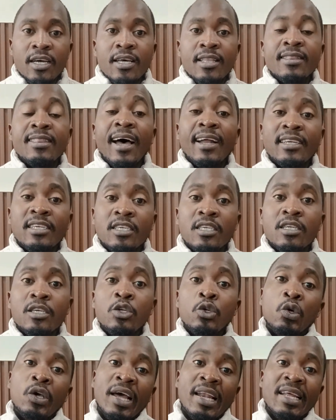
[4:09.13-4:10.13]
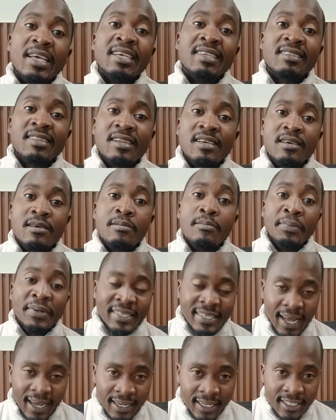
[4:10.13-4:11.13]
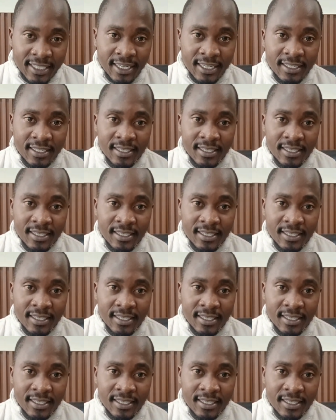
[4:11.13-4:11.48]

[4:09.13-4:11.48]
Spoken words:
That you can easily be targeted.